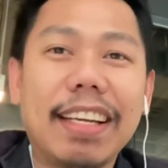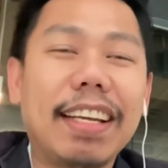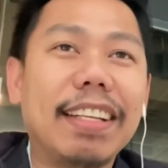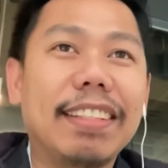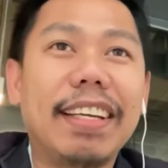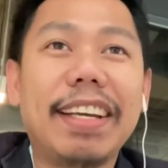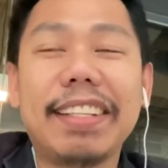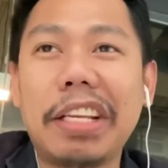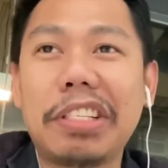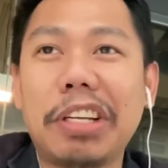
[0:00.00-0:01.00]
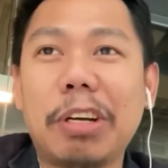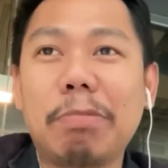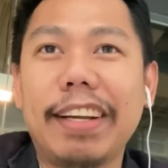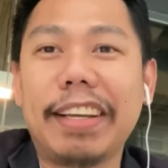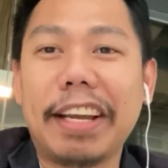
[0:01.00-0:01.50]
did, instead
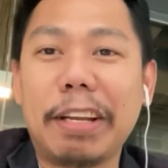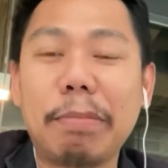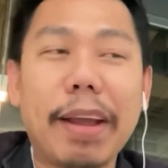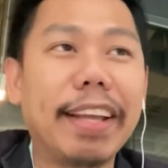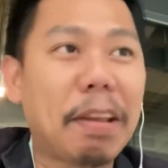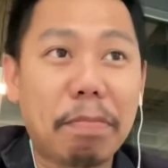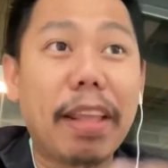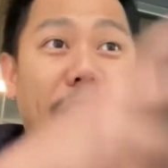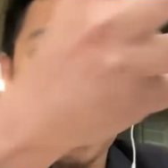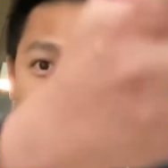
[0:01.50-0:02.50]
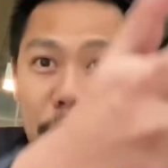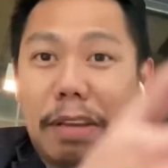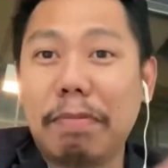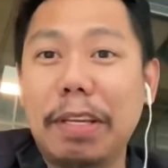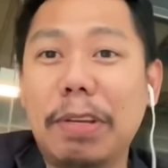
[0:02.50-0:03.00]
of getting mad, I'm
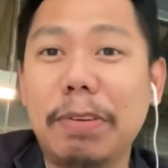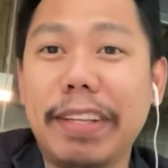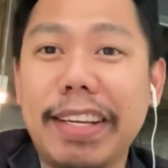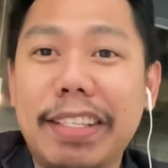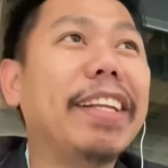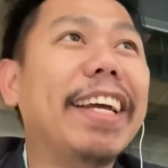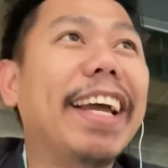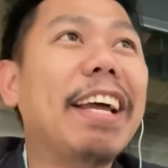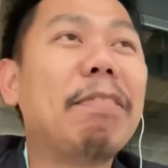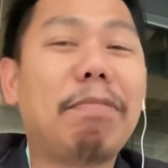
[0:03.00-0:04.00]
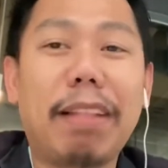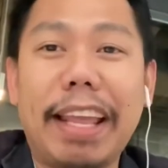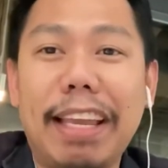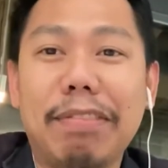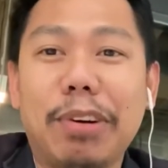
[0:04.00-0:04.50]
giving you this
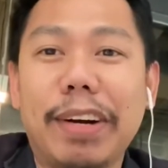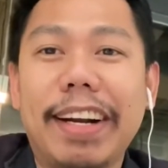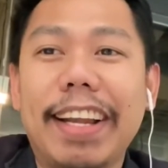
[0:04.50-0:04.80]
flavor.